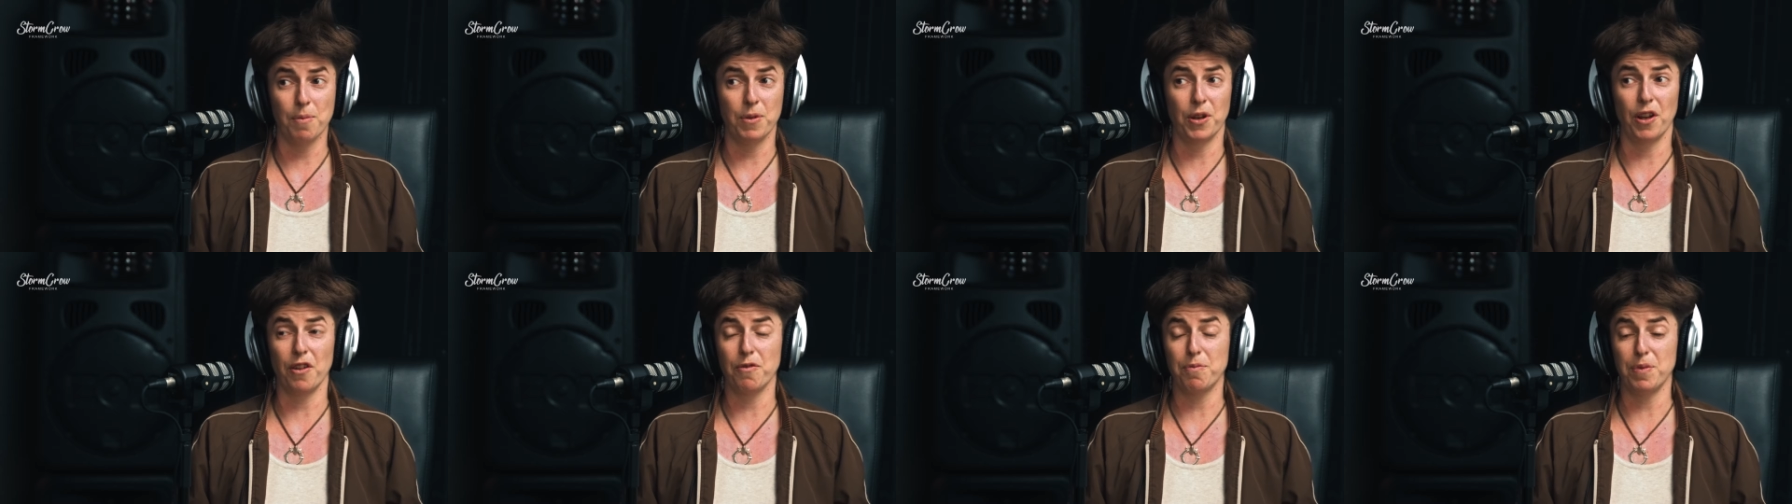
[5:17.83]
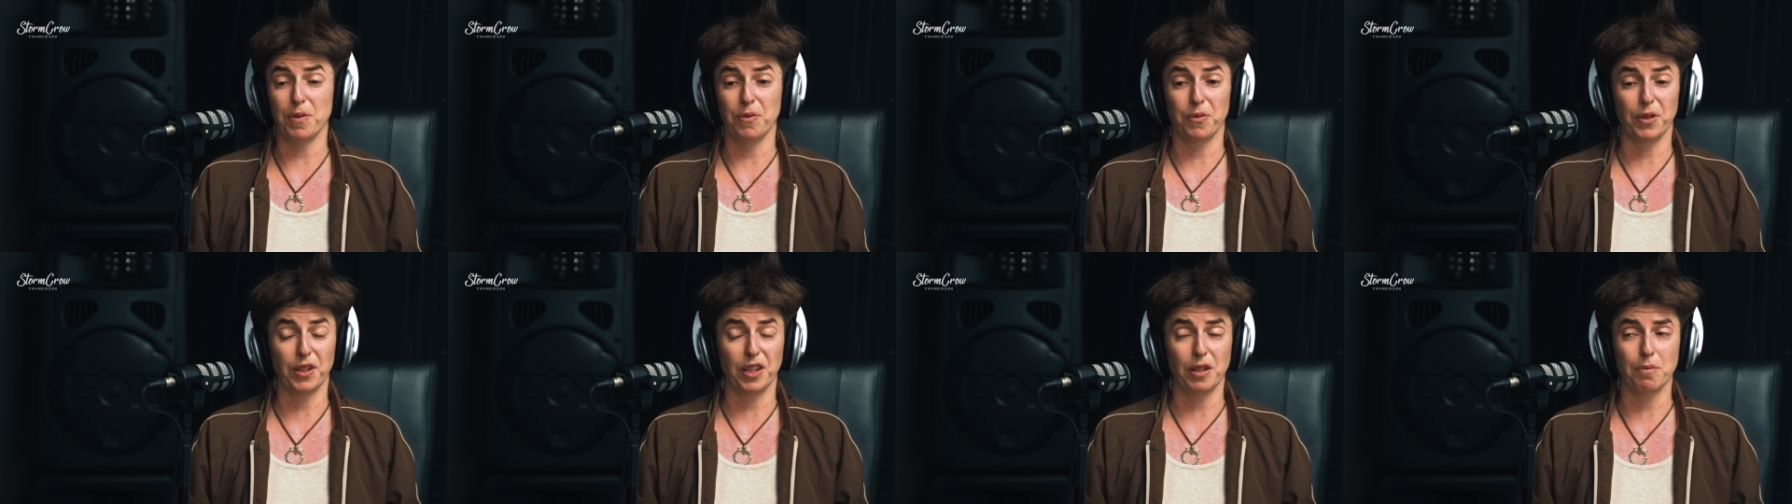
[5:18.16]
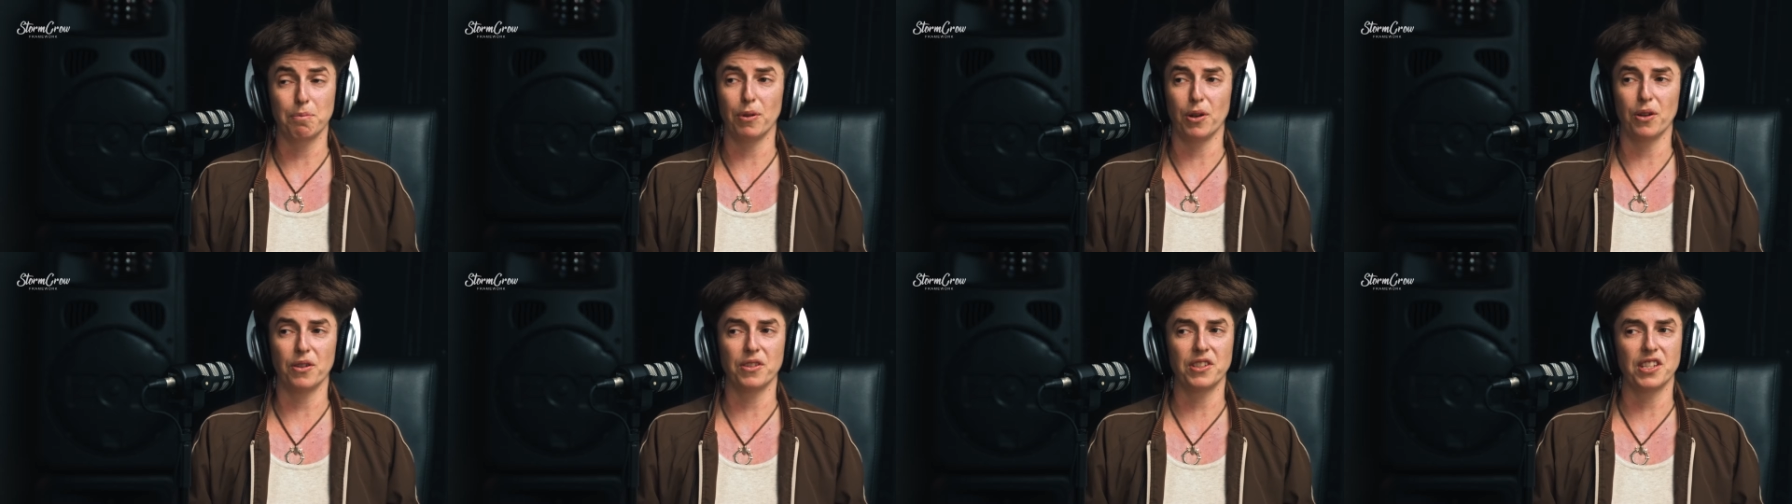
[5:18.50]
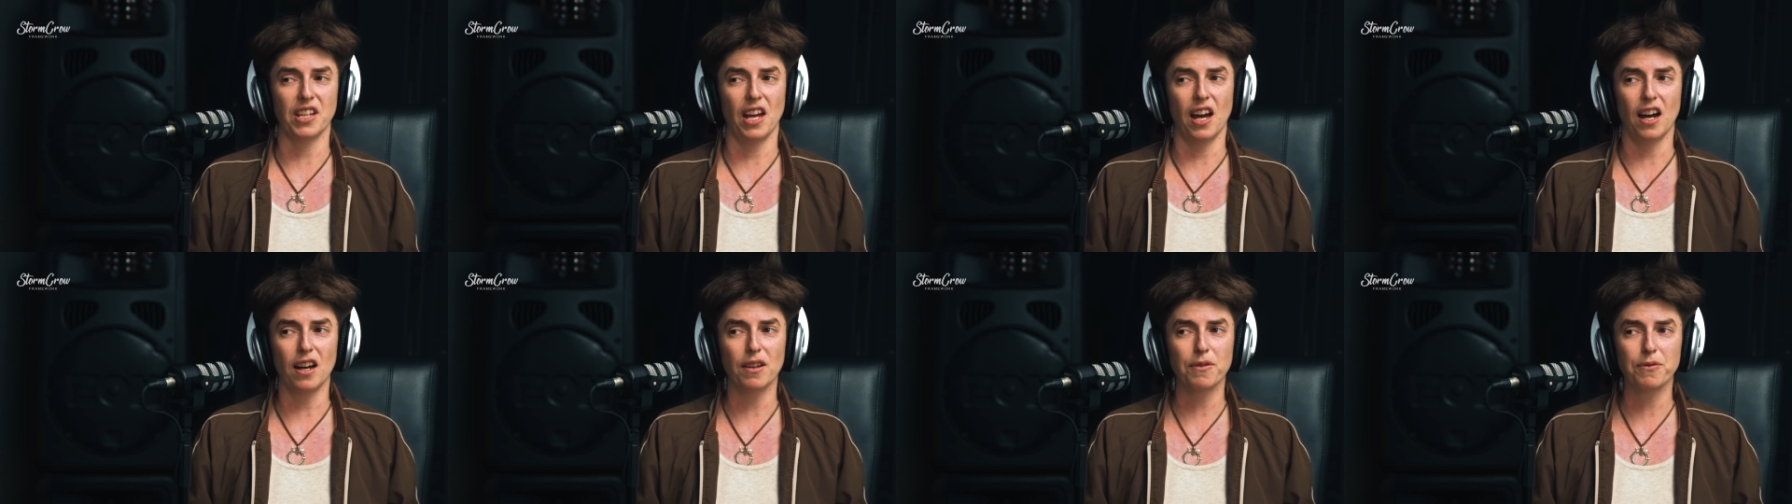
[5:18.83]
and I've been really burnt
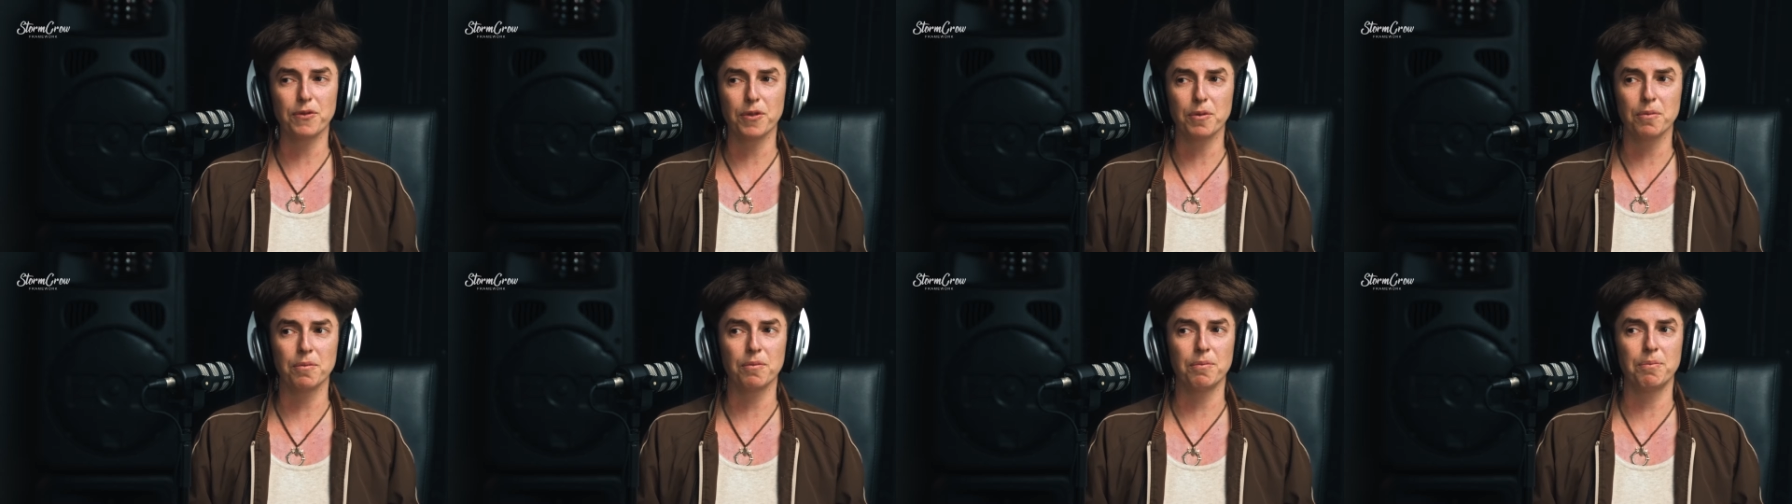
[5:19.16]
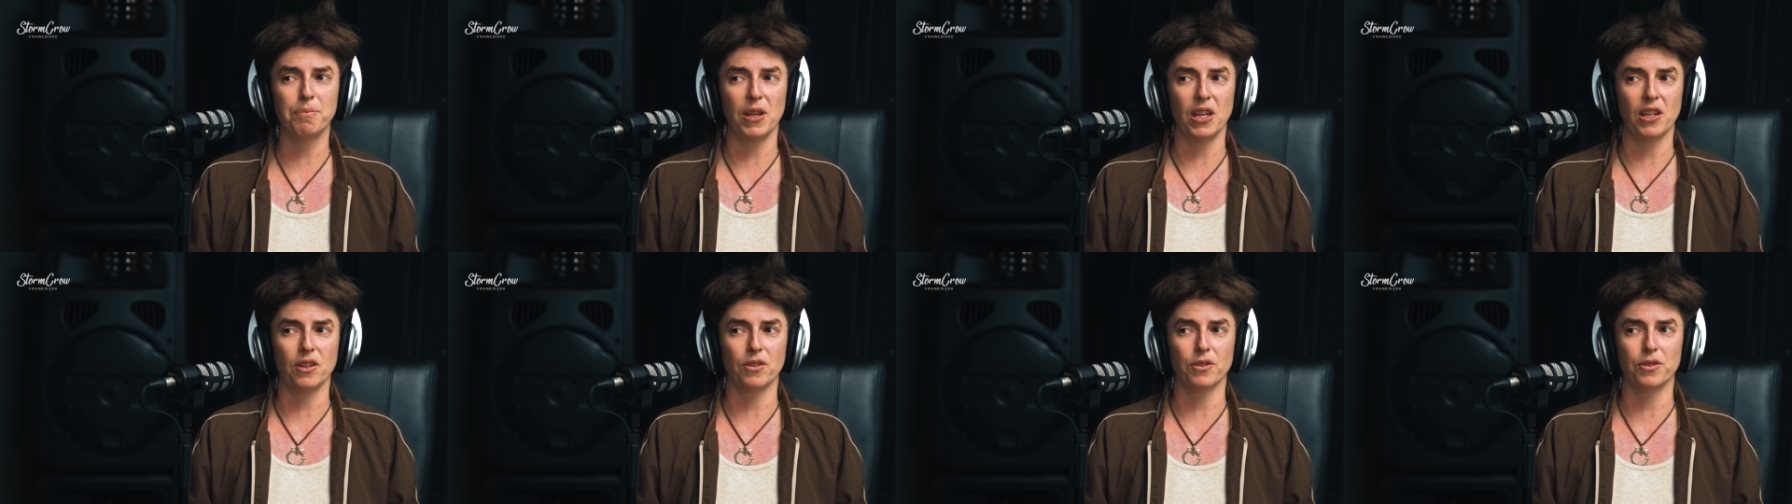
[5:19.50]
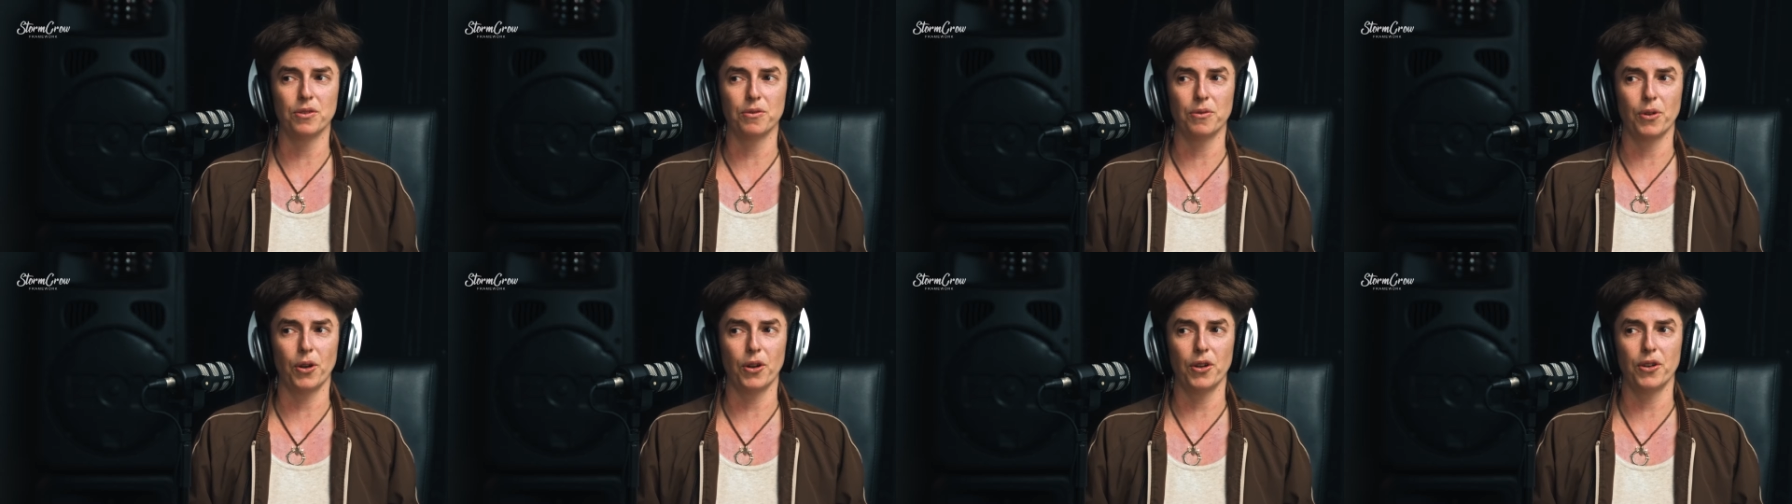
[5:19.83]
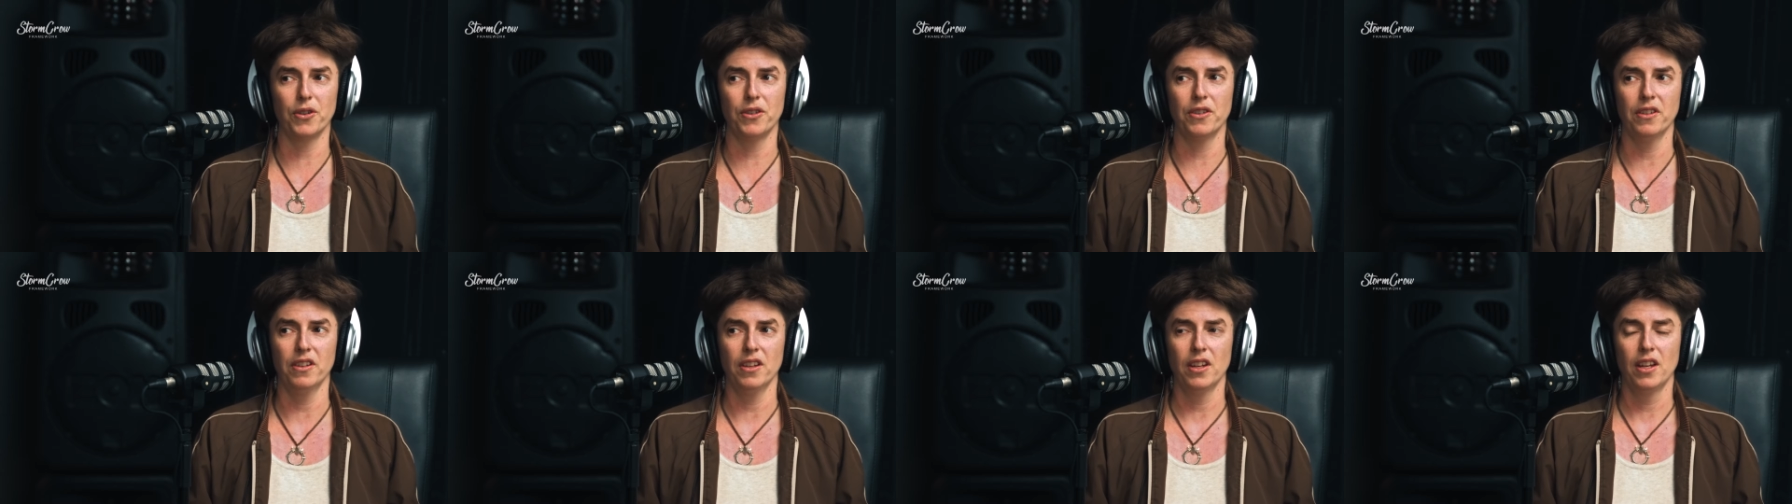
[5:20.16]
out from being on the
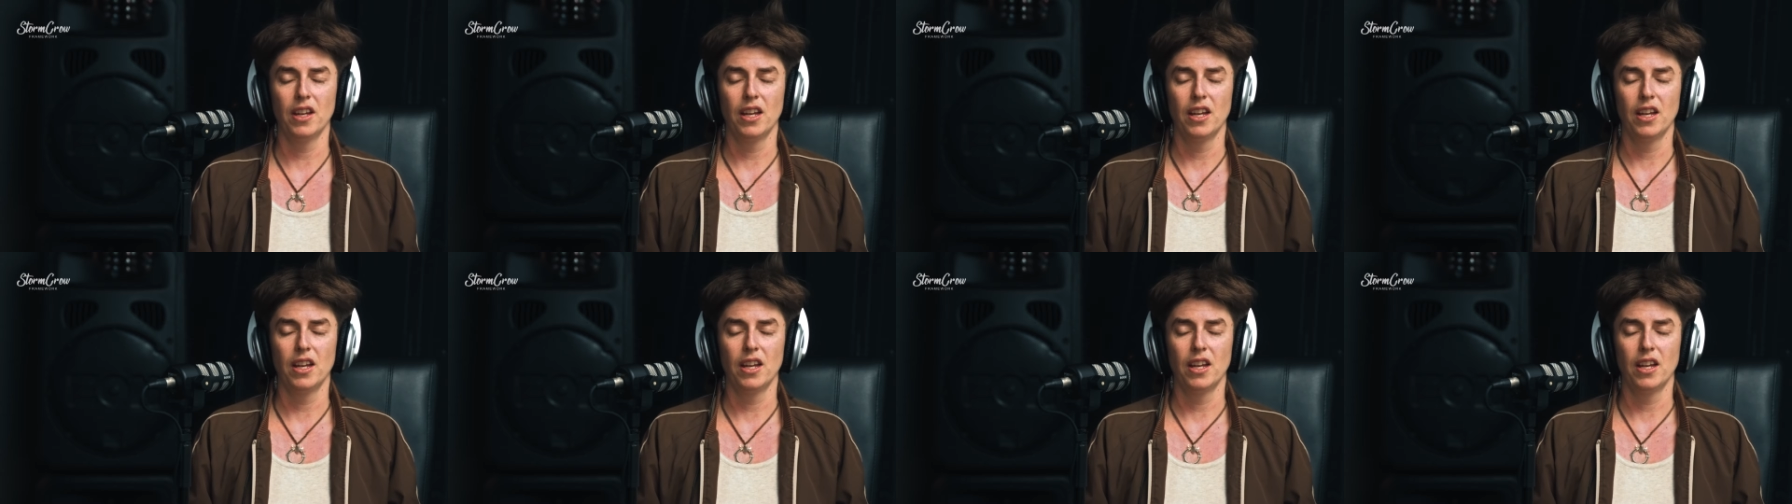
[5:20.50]
road